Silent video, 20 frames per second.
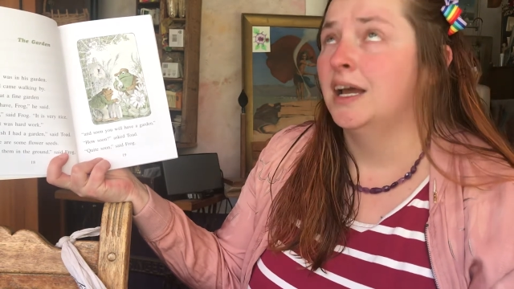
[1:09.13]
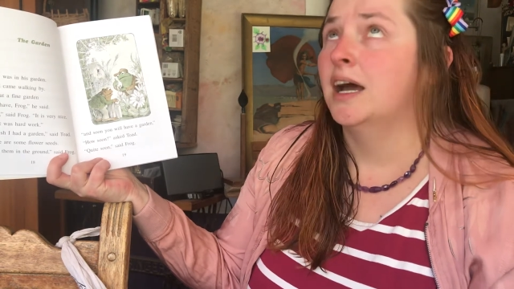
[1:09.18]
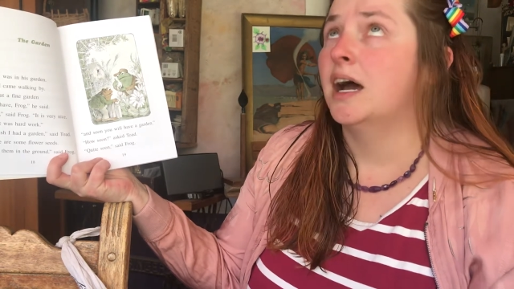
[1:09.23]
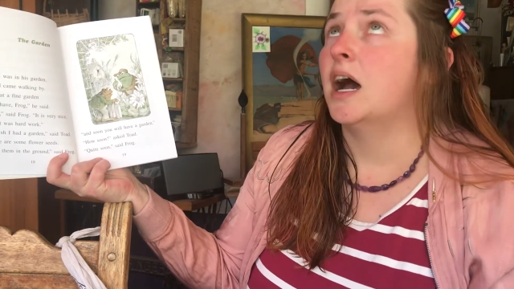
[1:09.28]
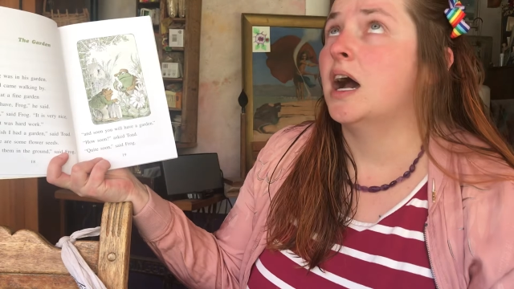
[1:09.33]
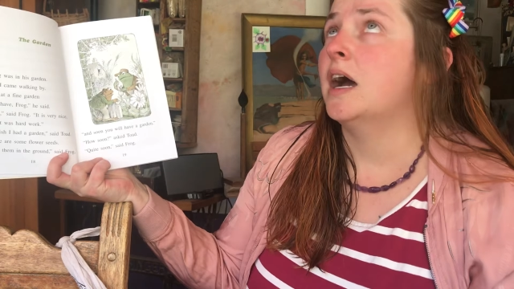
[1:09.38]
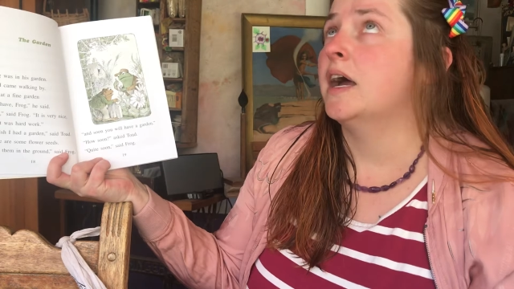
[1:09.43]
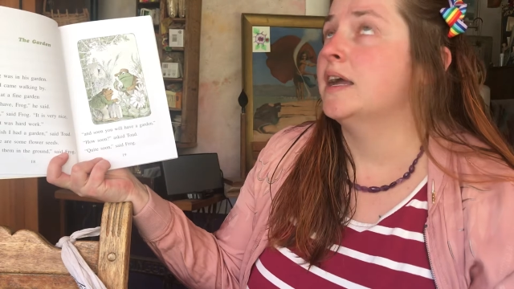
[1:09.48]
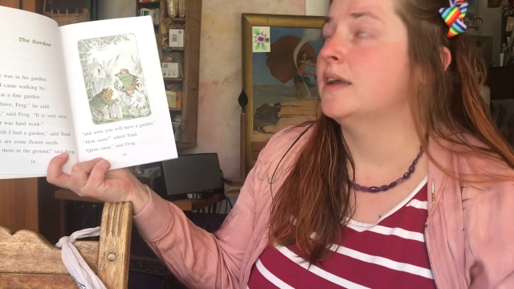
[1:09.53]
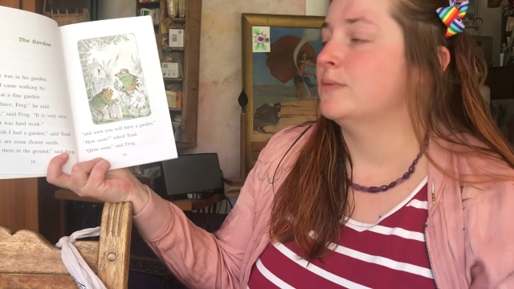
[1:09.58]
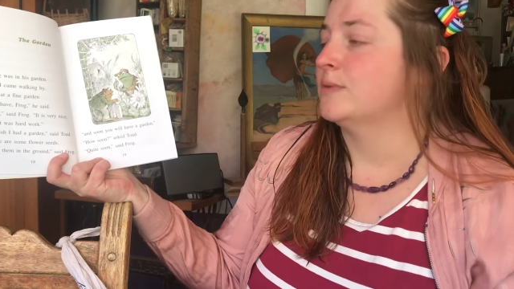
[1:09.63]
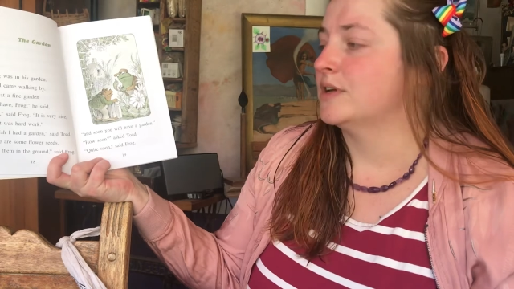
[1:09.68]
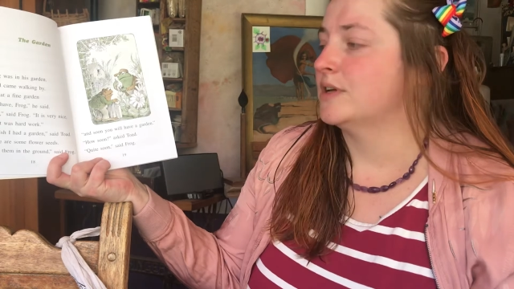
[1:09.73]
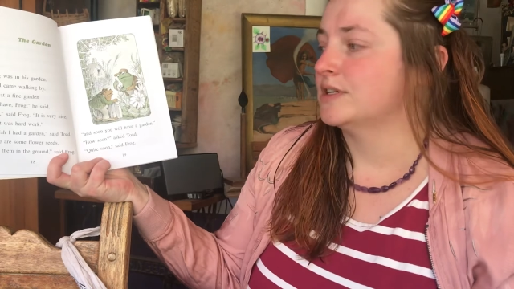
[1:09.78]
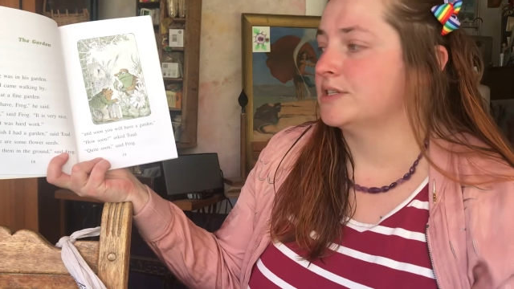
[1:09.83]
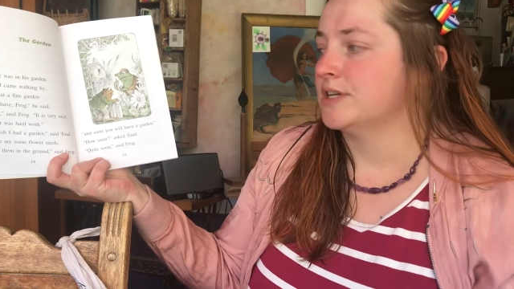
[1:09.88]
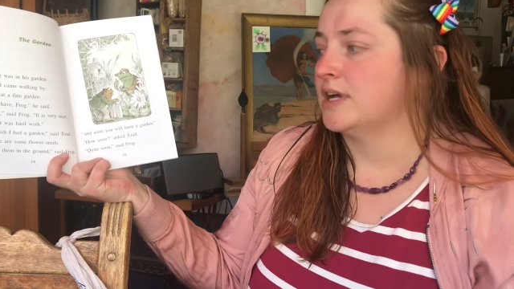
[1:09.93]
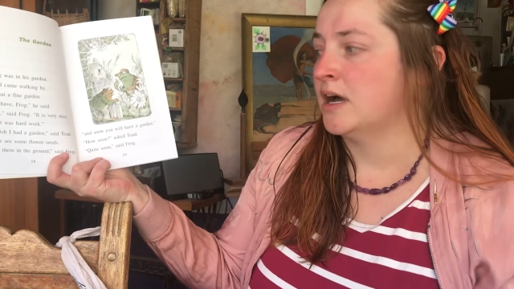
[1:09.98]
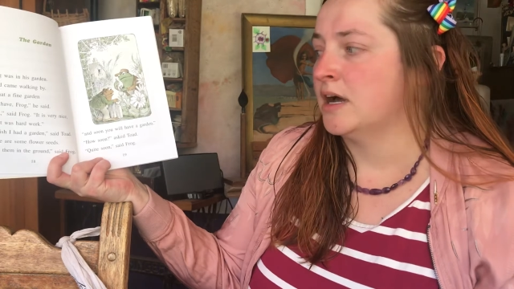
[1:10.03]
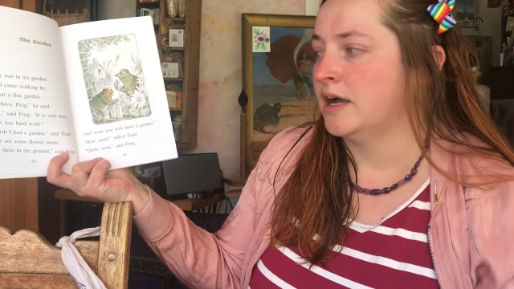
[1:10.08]
"I
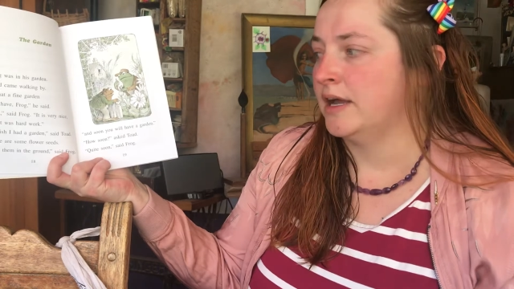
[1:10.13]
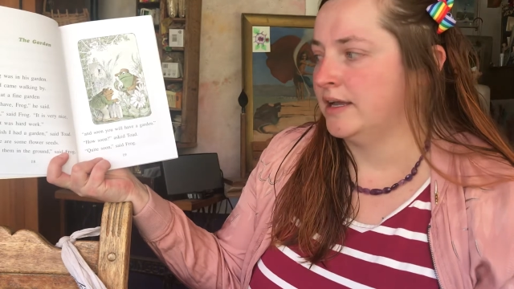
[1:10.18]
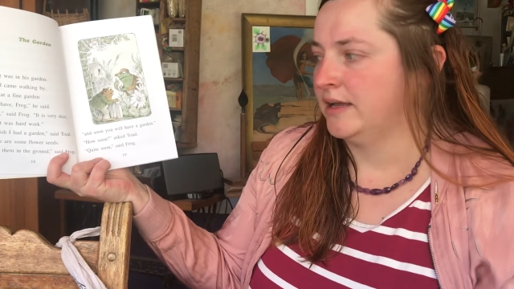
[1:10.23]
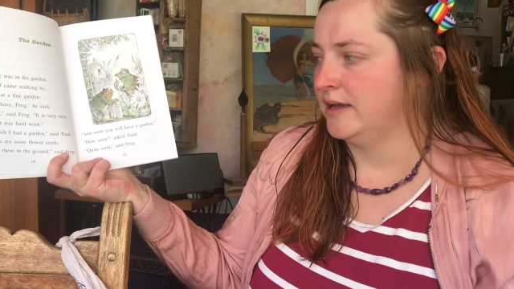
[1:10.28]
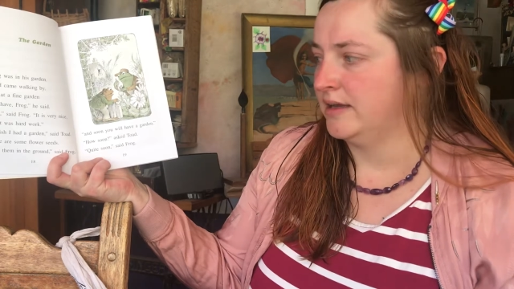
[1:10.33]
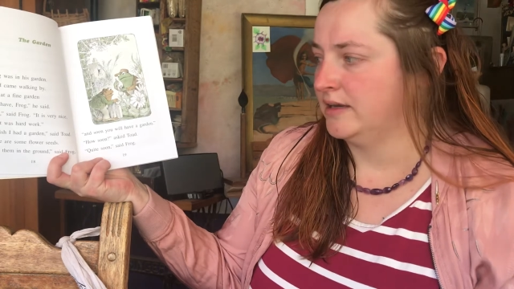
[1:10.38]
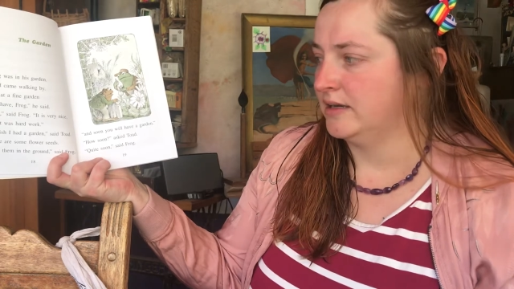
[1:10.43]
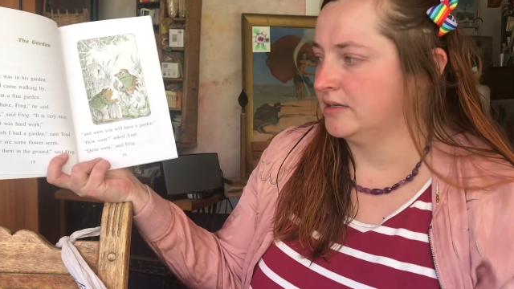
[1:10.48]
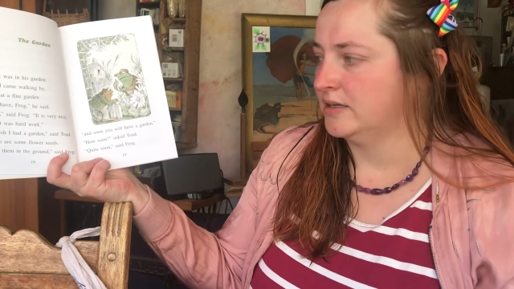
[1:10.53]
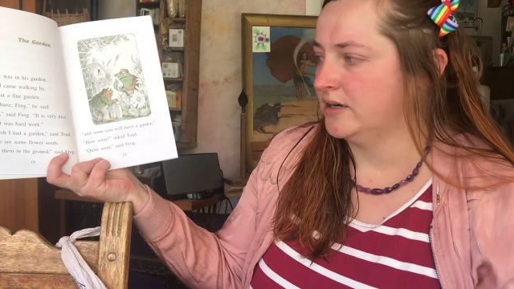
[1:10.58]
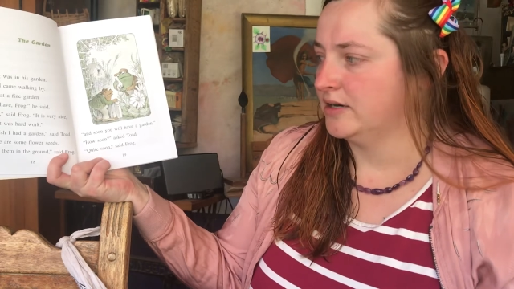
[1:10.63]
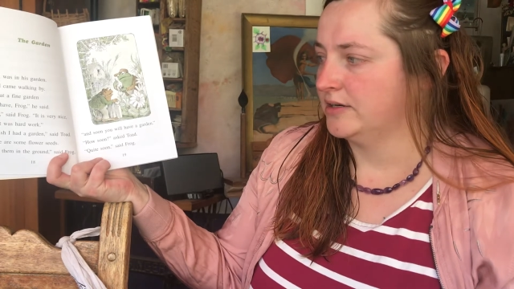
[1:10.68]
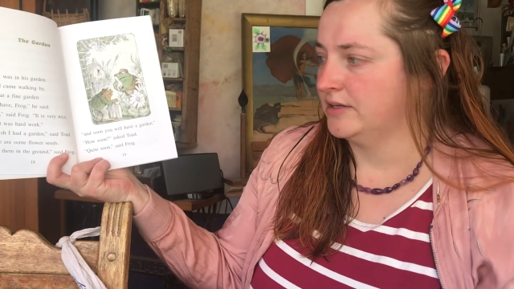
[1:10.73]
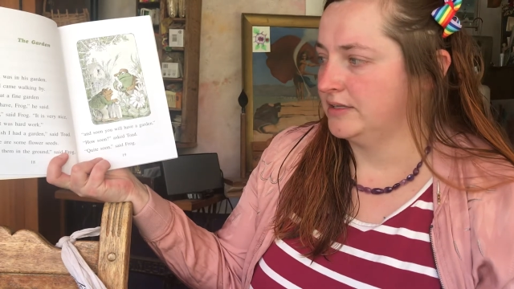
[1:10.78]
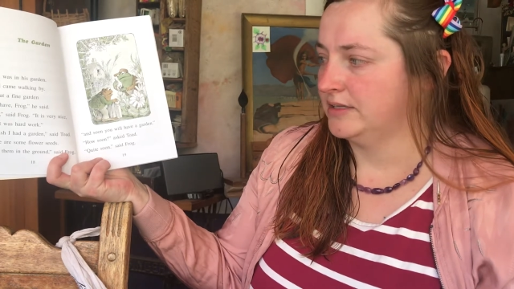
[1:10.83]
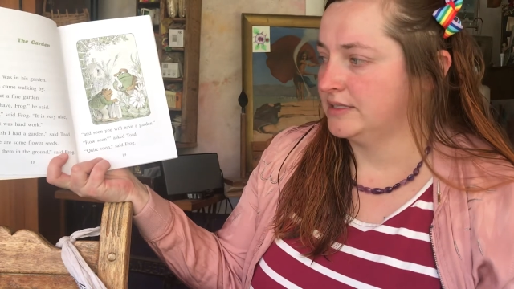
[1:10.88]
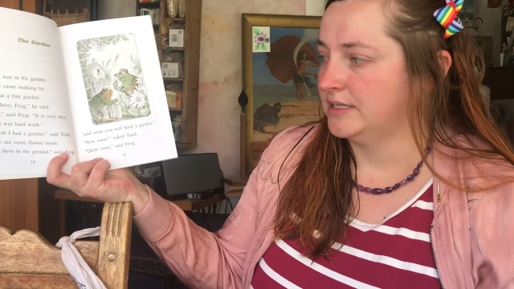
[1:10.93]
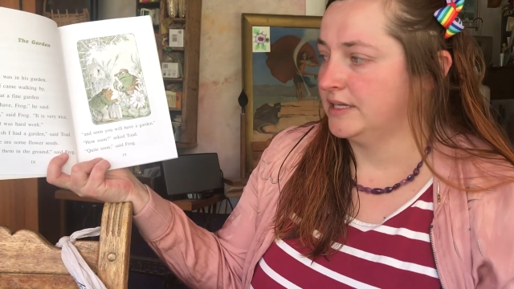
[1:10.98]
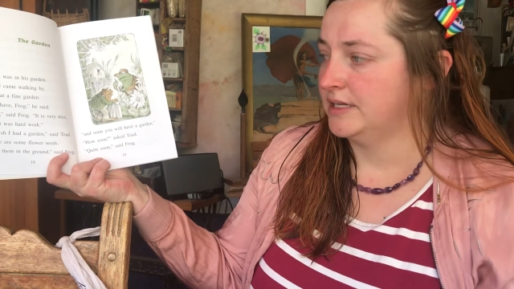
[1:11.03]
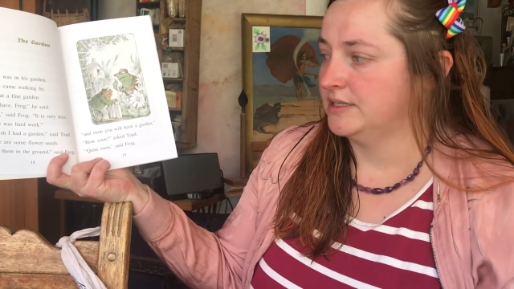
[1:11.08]
wish I had a garden,"
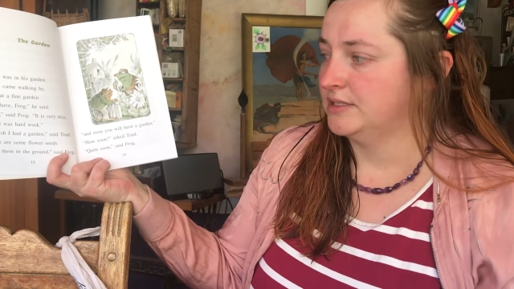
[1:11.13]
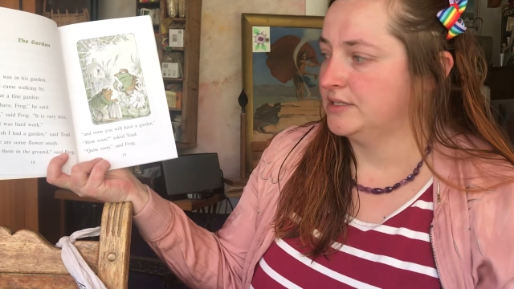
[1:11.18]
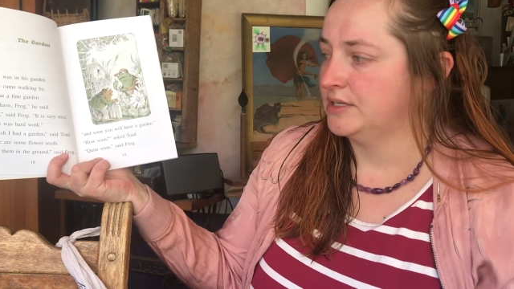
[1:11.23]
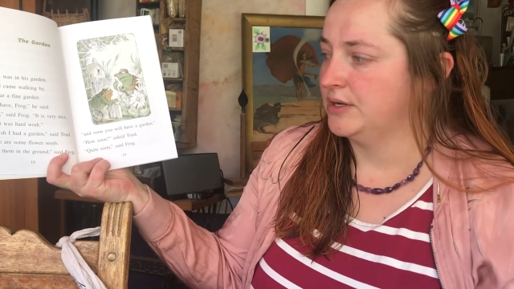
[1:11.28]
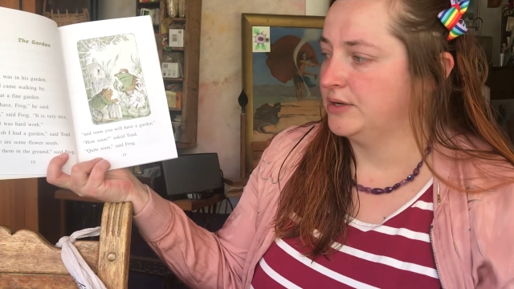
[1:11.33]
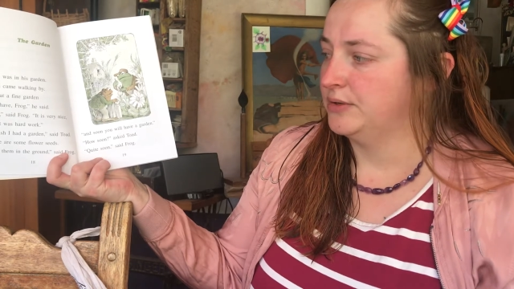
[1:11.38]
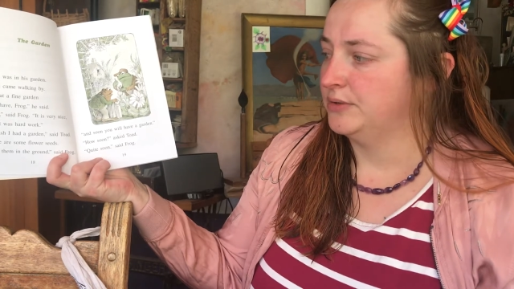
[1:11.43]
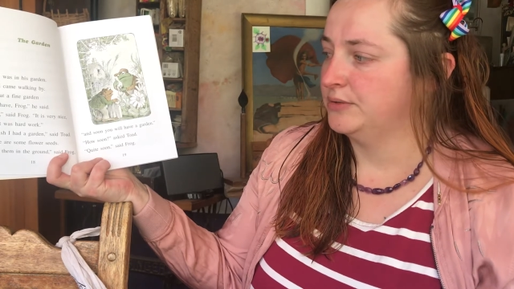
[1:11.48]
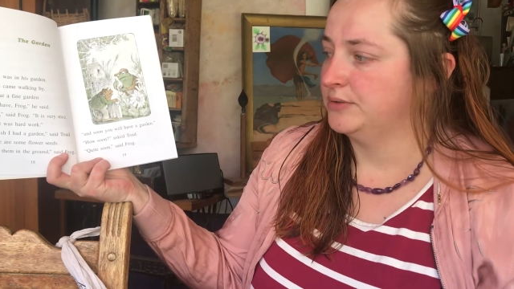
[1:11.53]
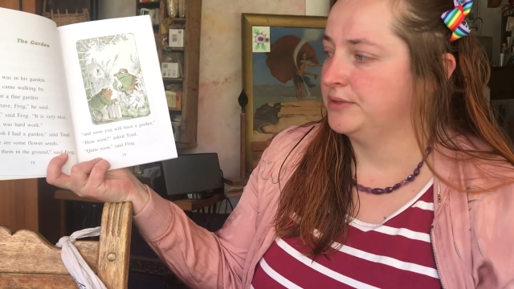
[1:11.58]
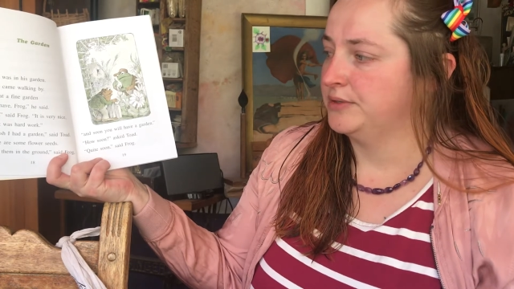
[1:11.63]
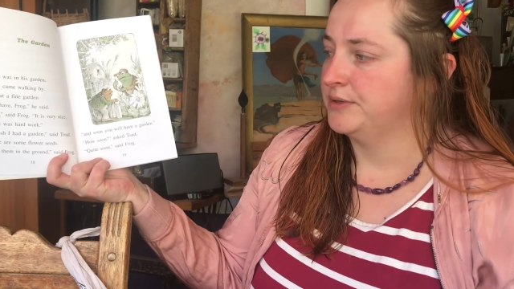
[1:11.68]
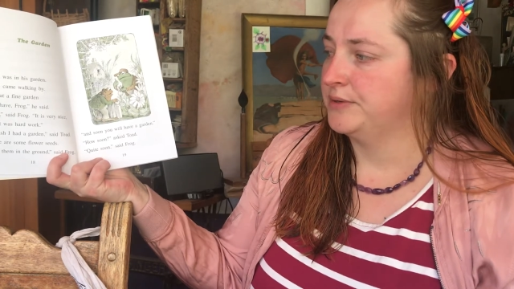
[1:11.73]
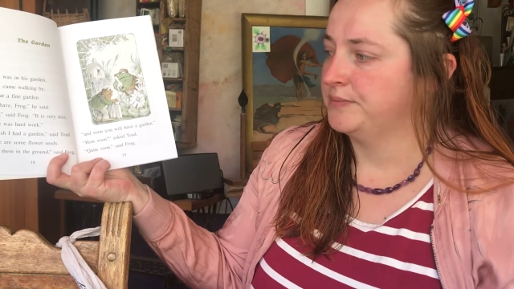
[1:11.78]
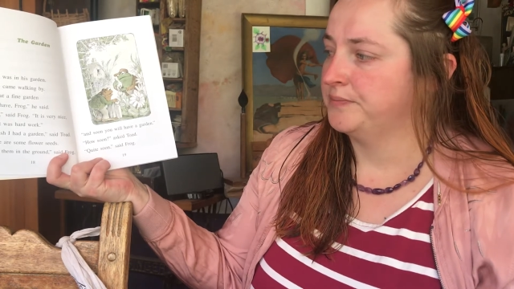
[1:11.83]
said Toad.